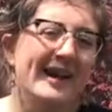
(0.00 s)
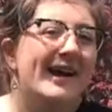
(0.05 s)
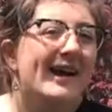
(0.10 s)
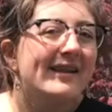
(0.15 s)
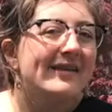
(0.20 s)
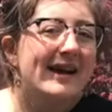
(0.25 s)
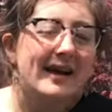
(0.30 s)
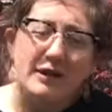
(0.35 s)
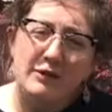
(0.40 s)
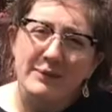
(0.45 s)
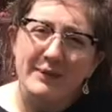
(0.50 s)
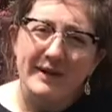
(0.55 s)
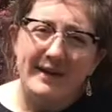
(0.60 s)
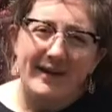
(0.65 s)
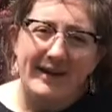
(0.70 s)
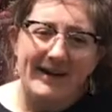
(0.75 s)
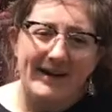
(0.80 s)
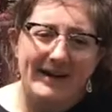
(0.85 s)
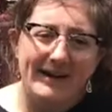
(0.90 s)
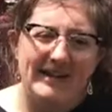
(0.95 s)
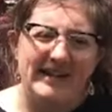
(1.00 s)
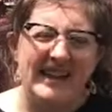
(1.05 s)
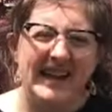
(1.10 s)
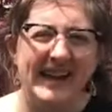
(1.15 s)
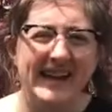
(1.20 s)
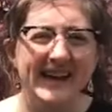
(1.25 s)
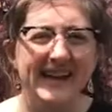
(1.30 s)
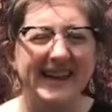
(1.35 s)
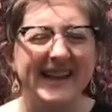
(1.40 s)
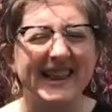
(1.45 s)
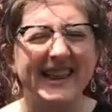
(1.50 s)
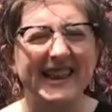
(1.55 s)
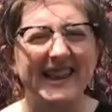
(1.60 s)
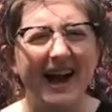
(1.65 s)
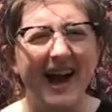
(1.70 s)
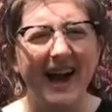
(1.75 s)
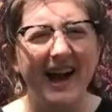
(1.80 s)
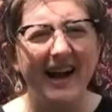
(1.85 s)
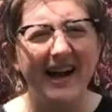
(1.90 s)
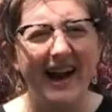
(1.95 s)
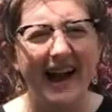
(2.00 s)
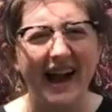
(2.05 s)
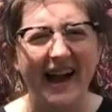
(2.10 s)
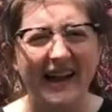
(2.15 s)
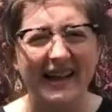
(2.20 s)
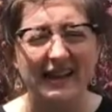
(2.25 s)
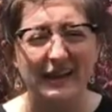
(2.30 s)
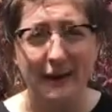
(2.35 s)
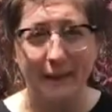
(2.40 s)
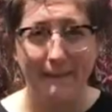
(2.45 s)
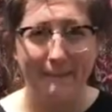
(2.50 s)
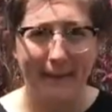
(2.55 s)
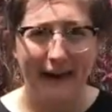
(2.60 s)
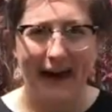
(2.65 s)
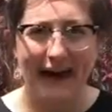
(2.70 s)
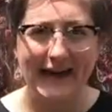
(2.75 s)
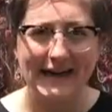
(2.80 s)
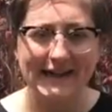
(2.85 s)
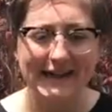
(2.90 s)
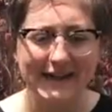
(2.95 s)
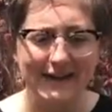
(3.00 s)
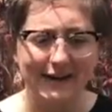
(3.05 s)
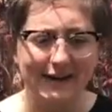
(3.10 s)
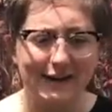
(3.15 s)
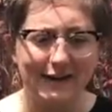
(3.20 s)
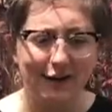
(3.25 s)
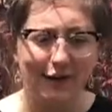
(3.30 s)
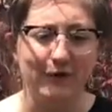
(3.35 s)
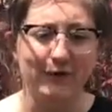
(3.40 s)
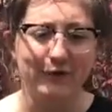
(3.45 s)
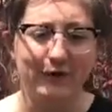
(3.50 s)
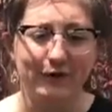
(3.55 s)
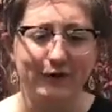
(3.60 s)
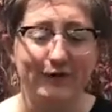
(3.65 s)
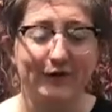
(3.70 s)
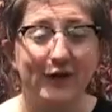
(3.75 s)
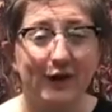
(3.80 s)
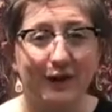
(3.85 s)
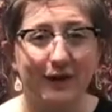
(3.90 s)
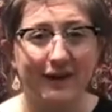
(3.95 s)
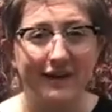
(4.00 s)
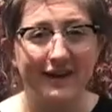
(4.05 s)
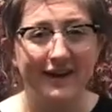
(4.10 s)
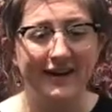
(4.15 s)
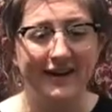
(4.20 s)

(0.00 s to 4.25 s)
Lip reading: And that's because it's not as compacted and also full